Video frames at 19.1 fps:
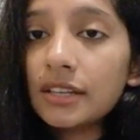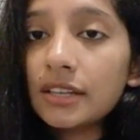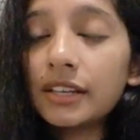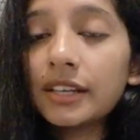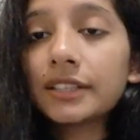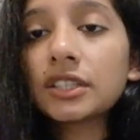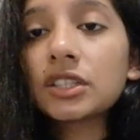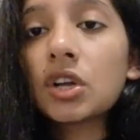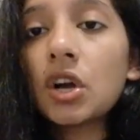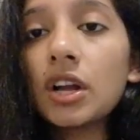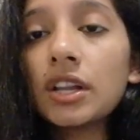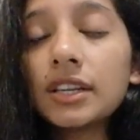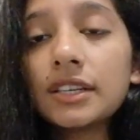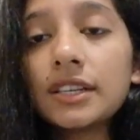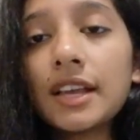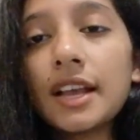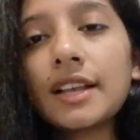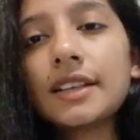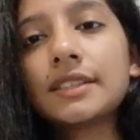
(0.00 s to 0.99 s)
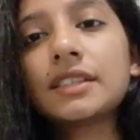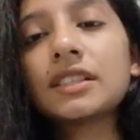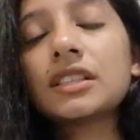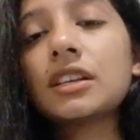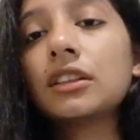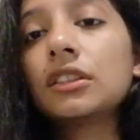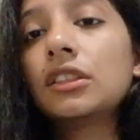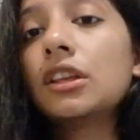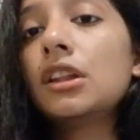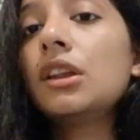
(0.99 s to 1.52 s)
let's call it as
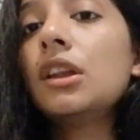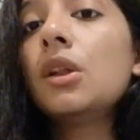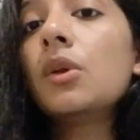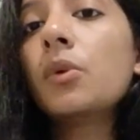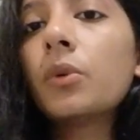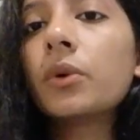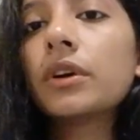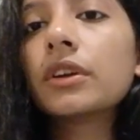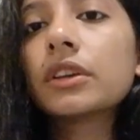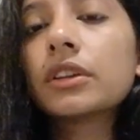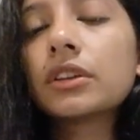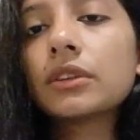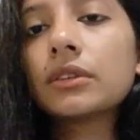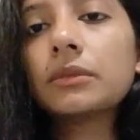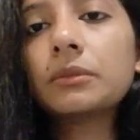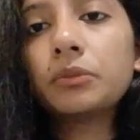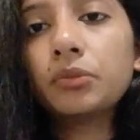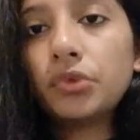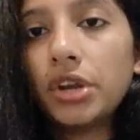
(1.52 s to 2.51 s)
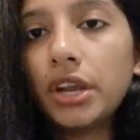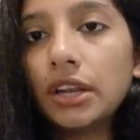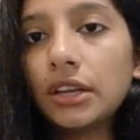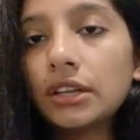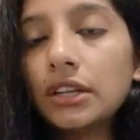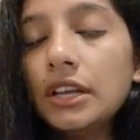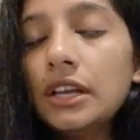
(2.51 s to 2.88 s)
the lower brain.